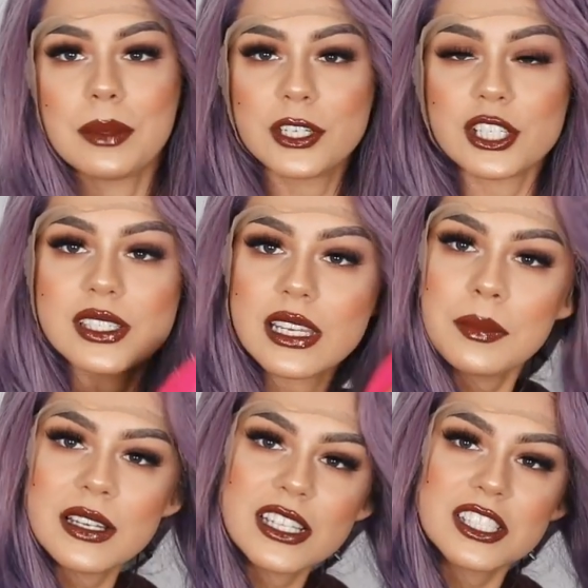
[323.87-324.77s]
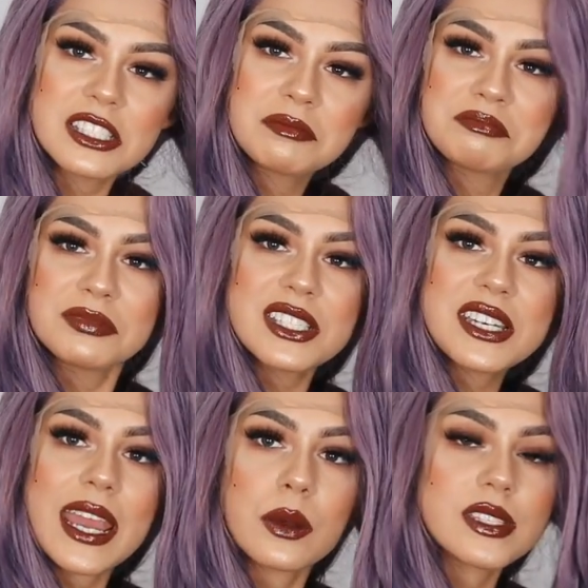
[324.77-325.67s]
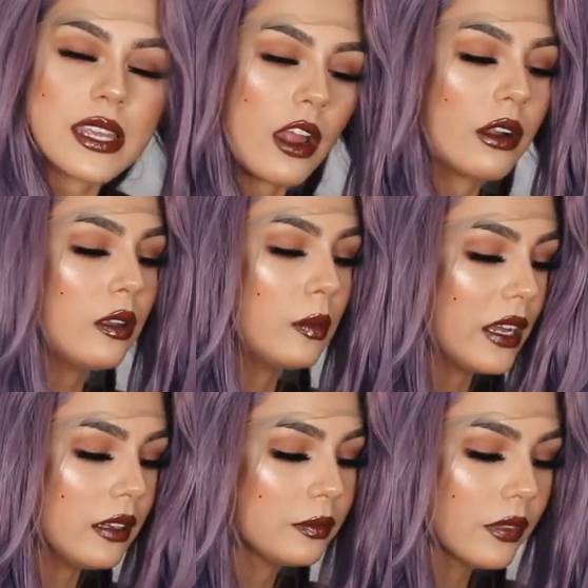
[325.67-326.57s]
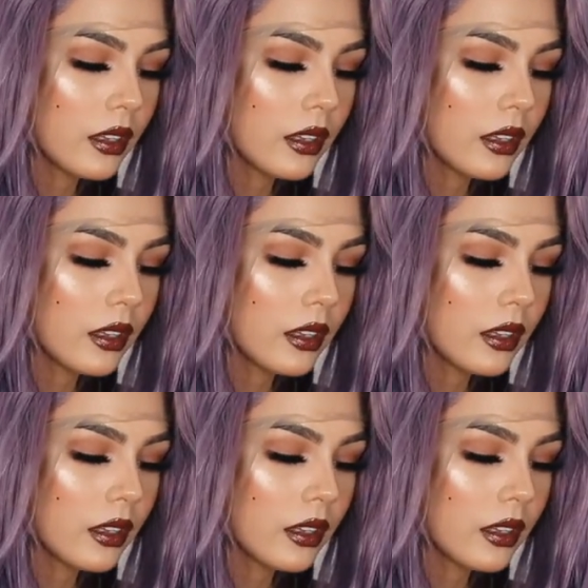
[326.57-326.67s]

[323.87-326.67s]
Let's TLC her a little bit.